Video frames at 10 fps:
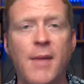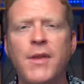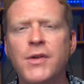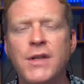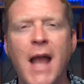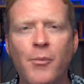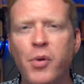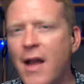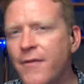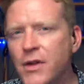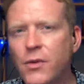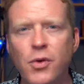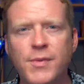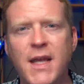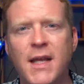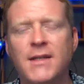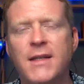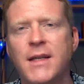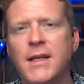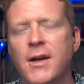And there's nonprofit groups that
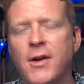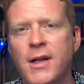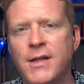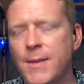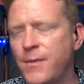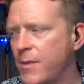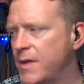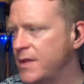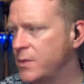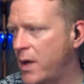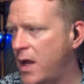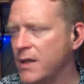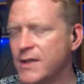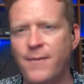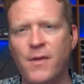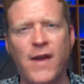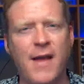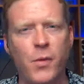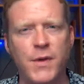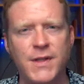are exempt from this as well, except for
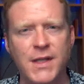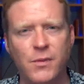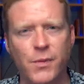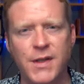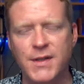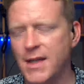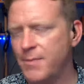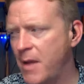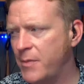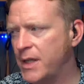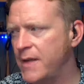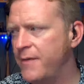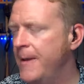501c3s, I believe.